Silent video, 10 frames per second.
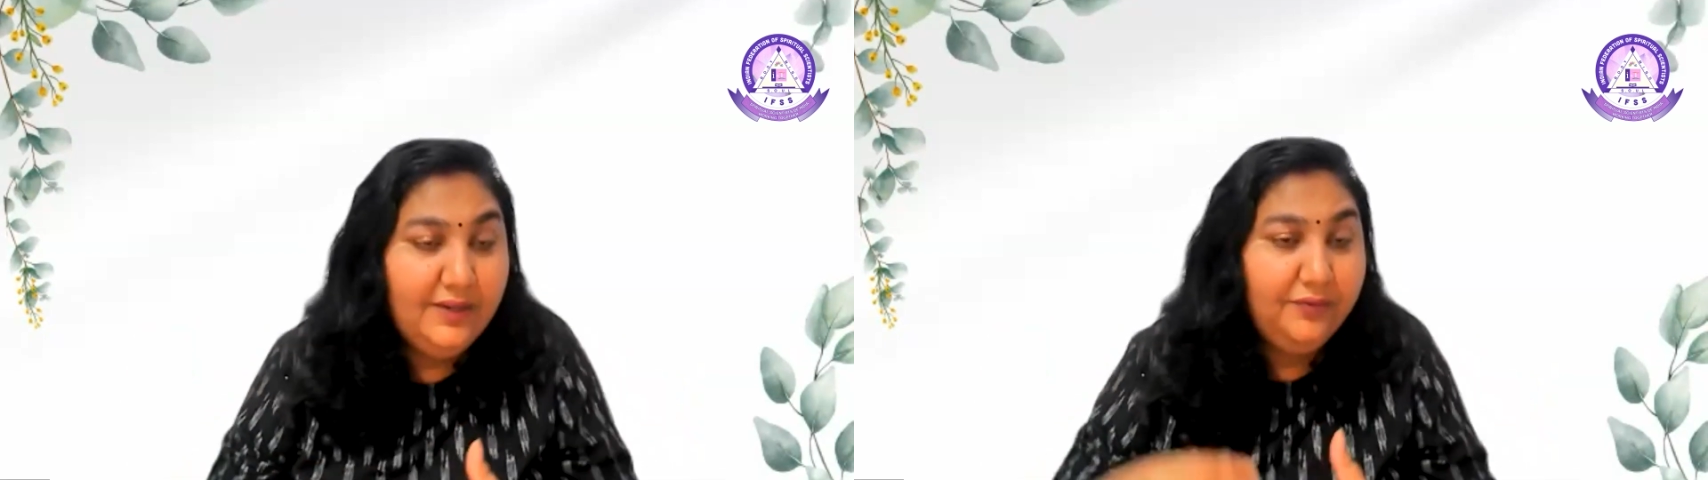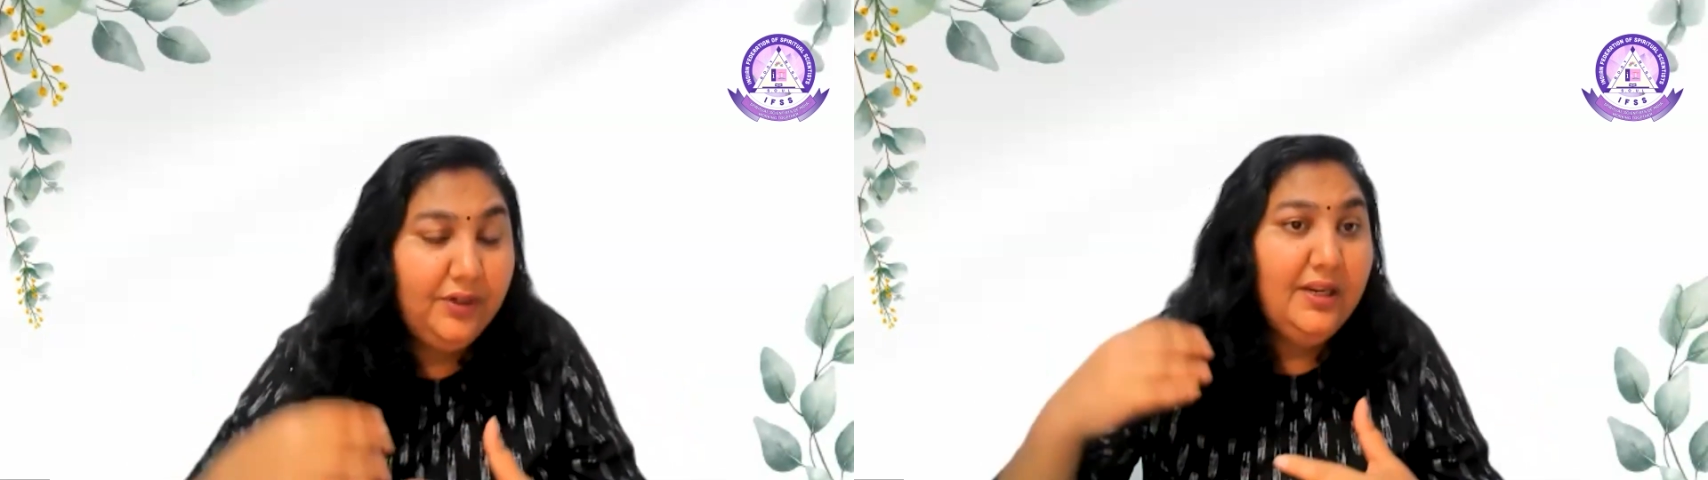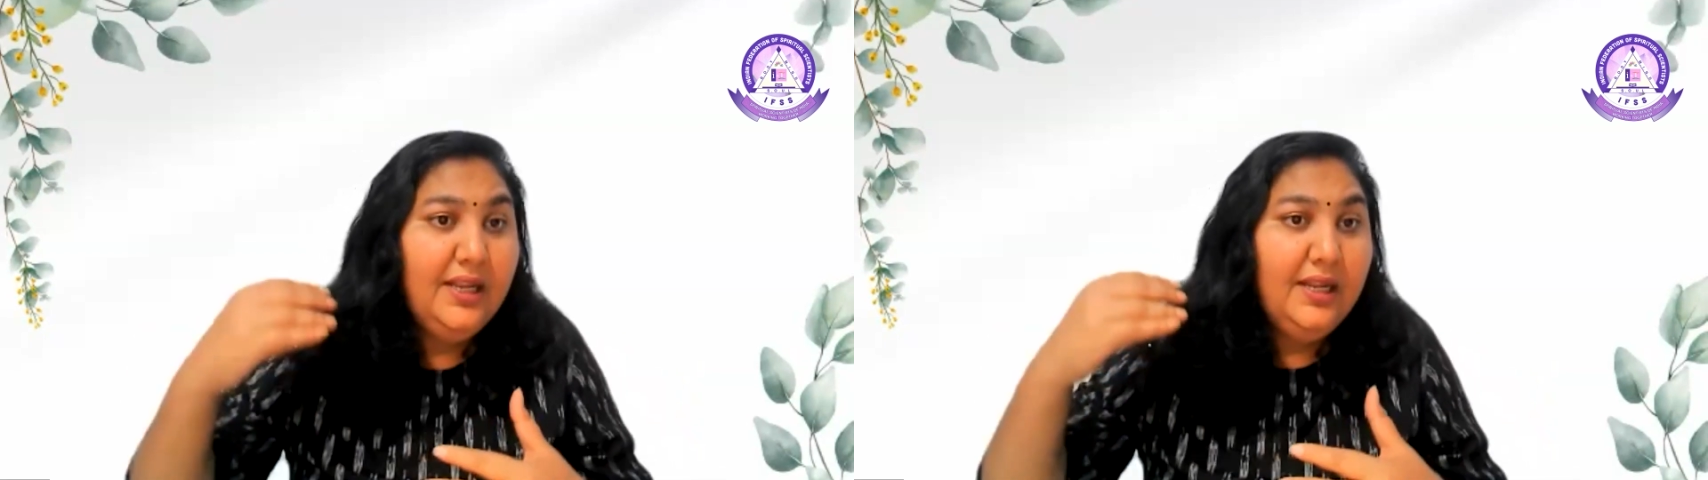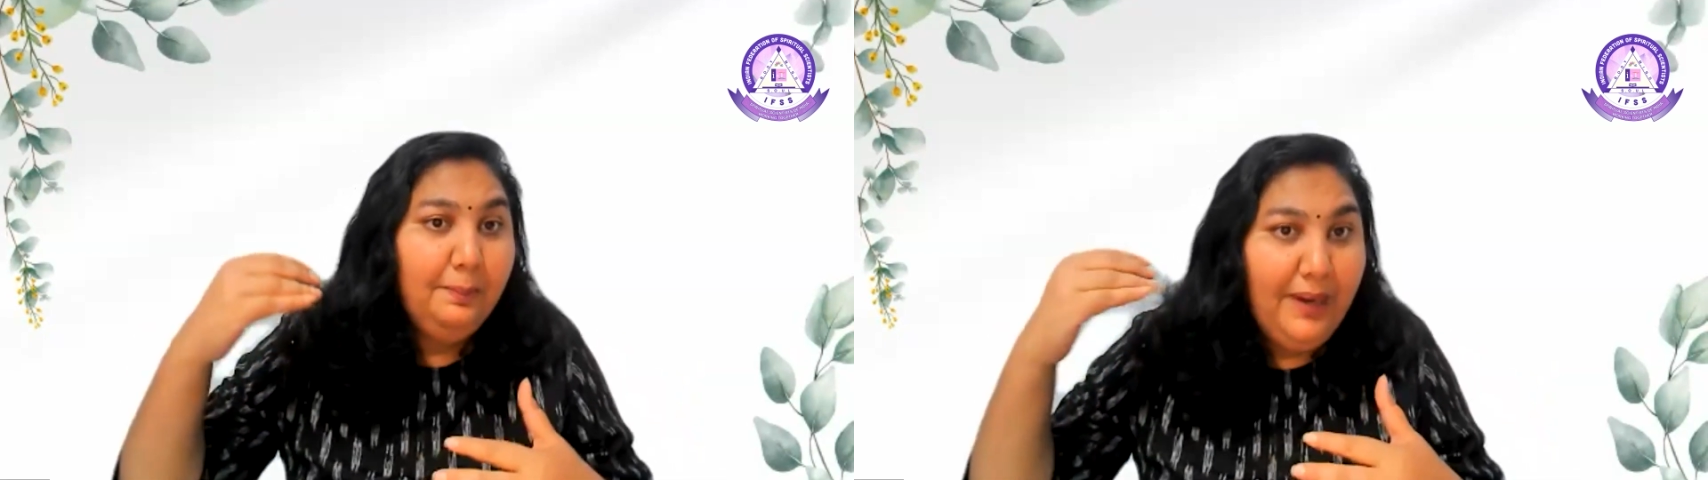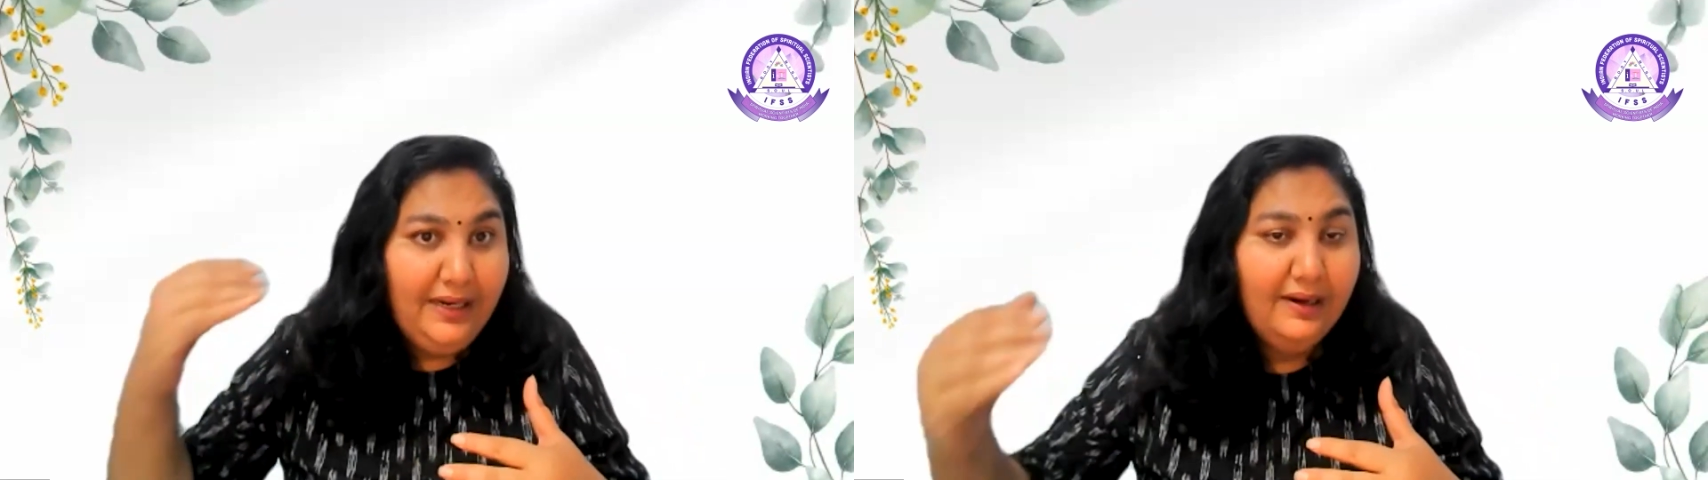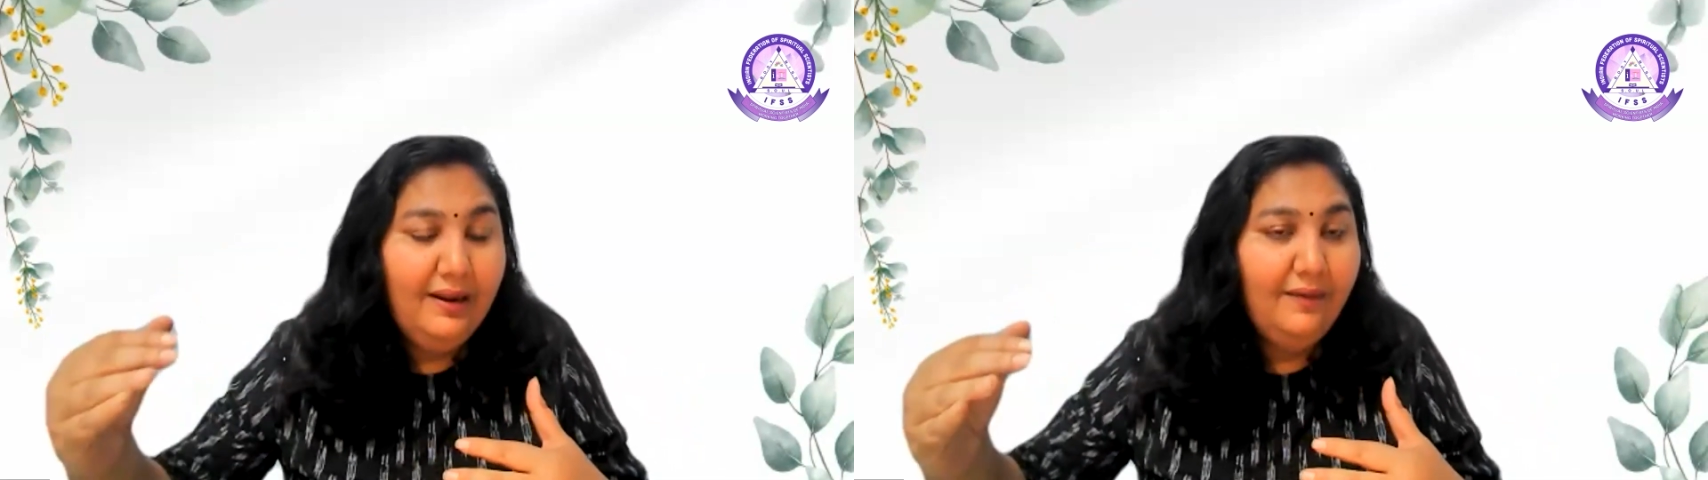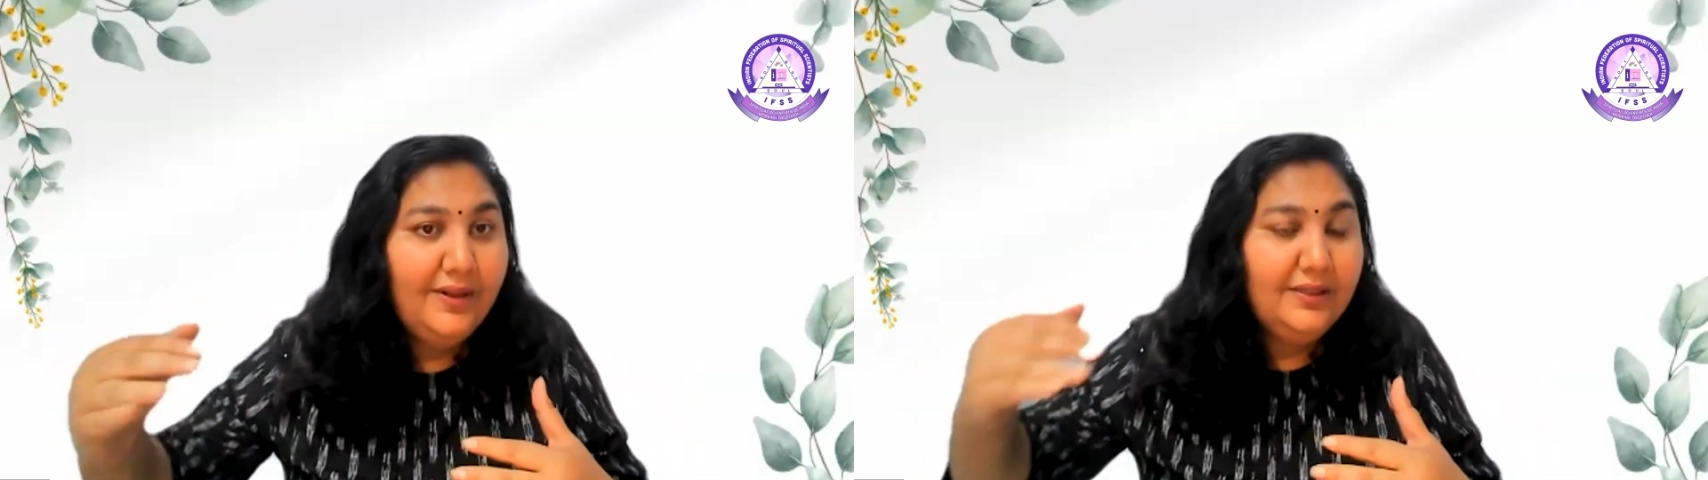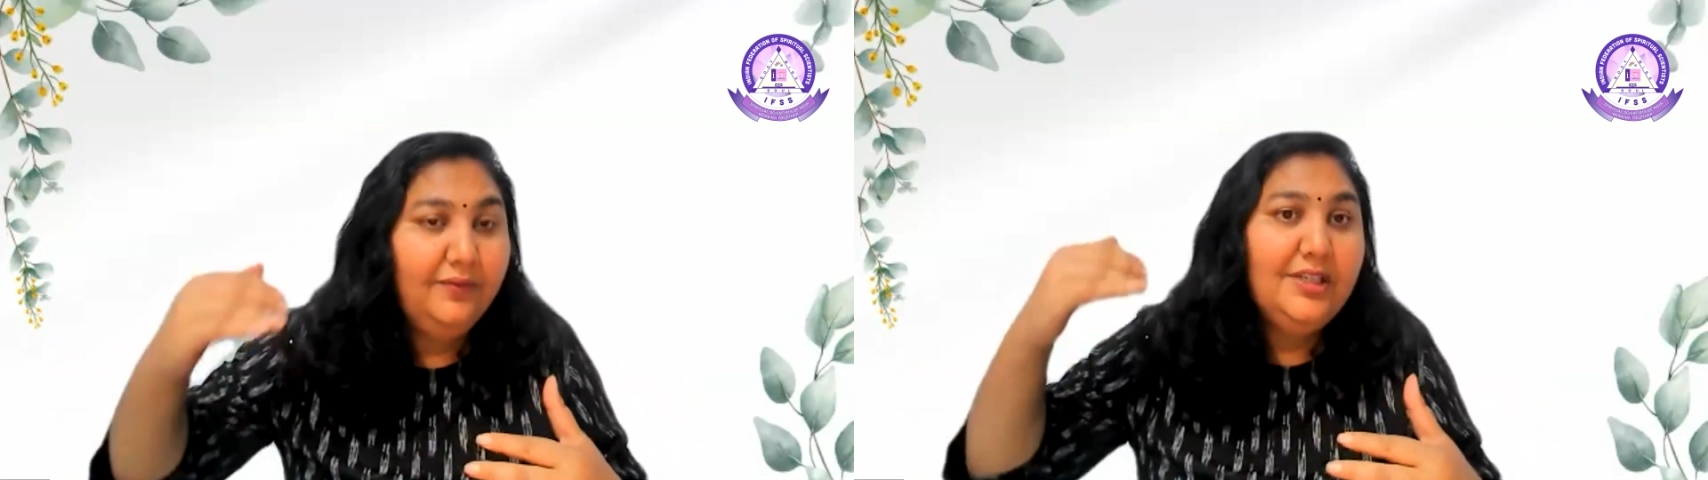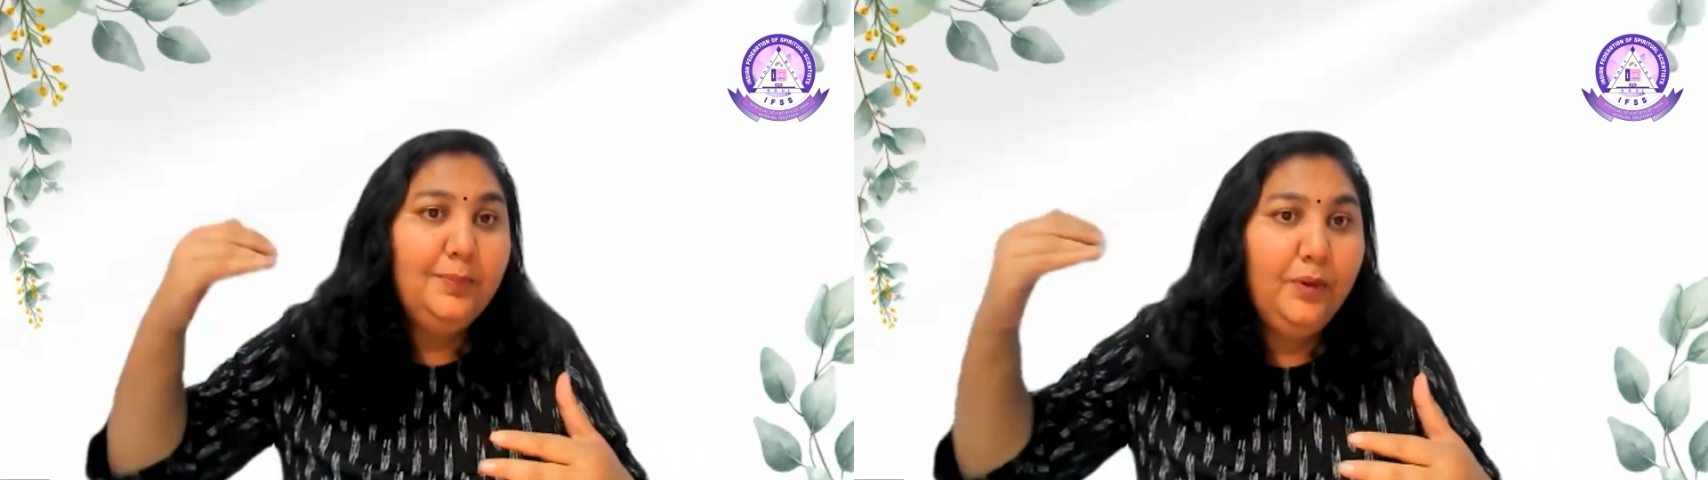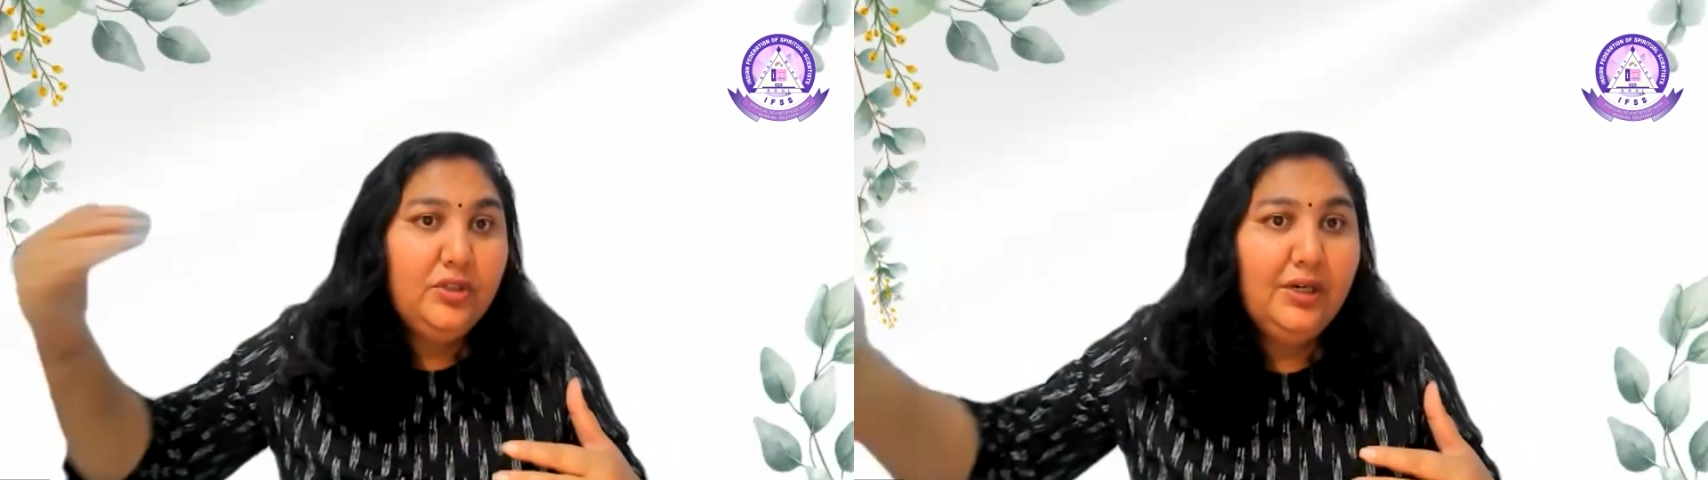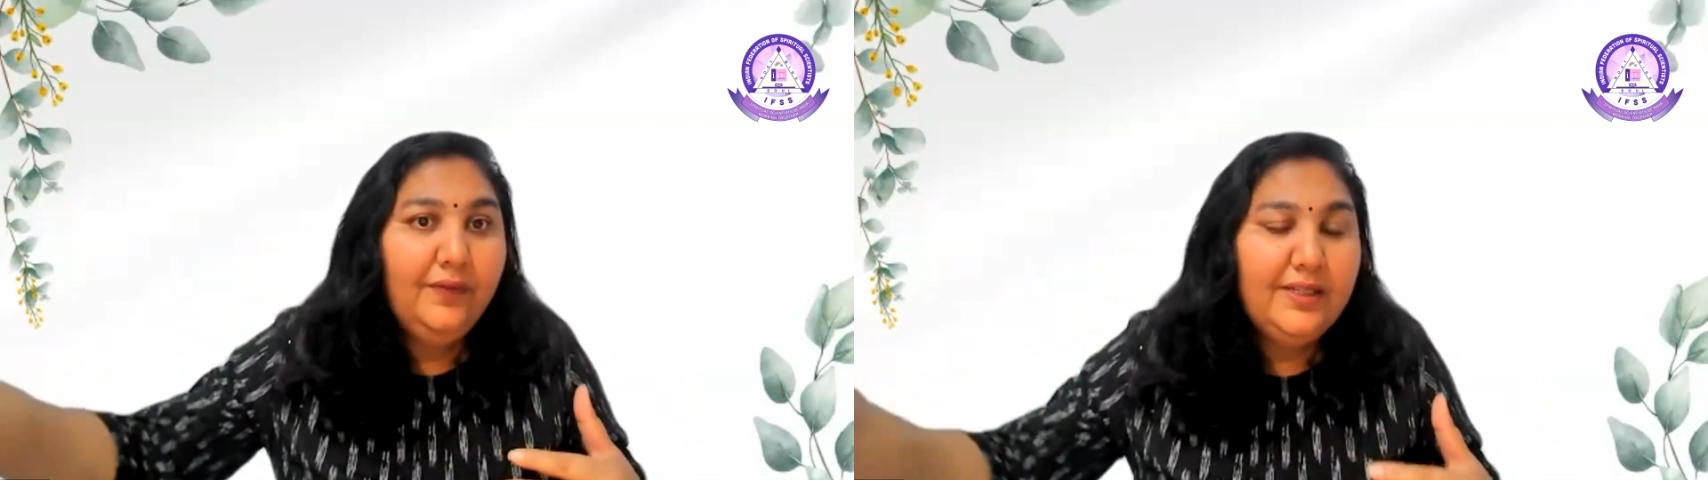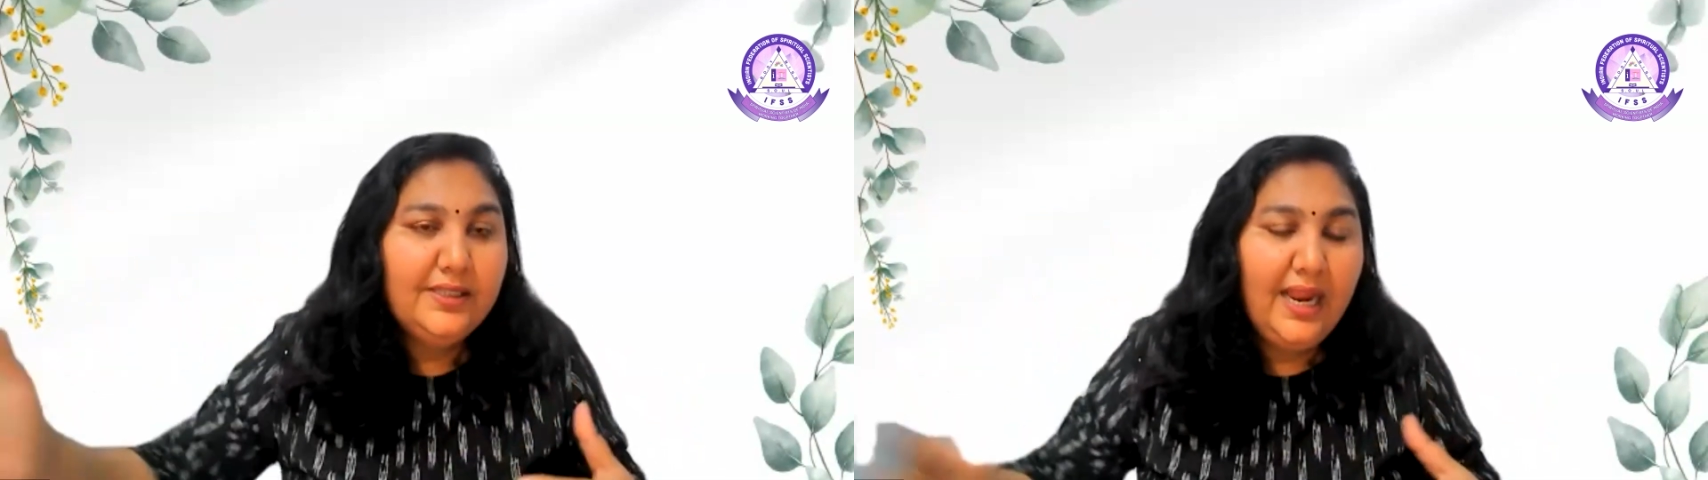different mental levels, different spiritual levels.